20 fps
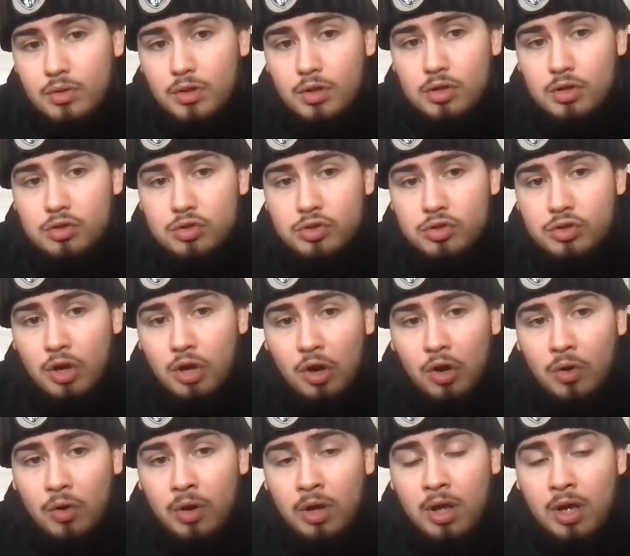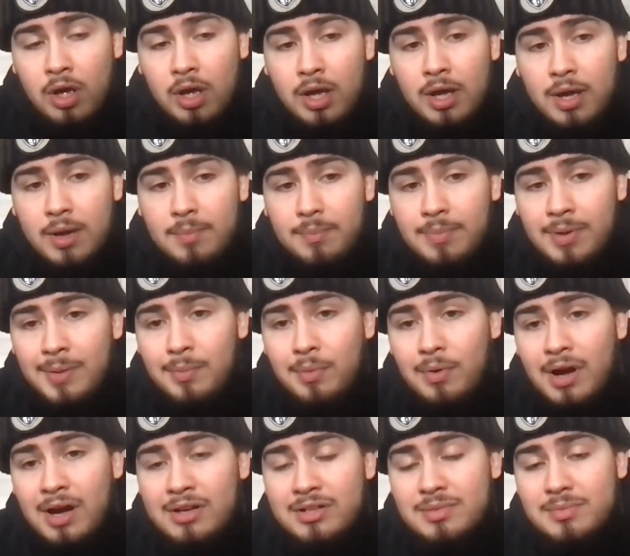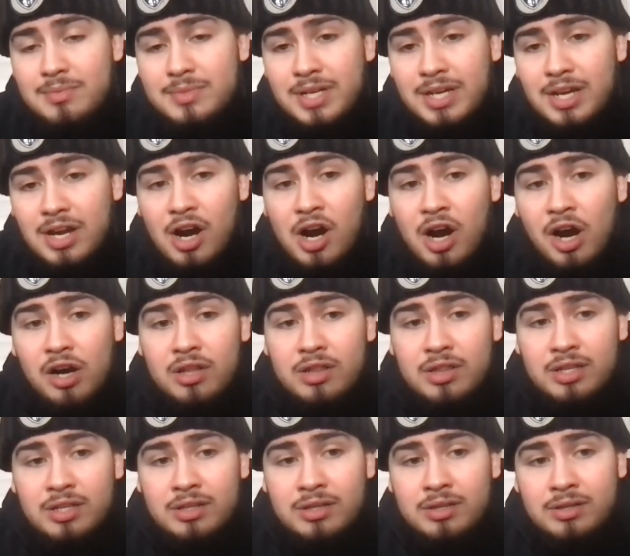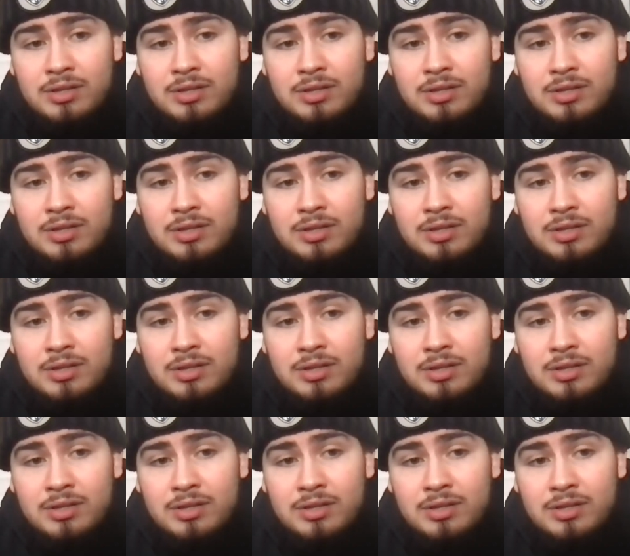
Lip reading: So, I hear some saying, are the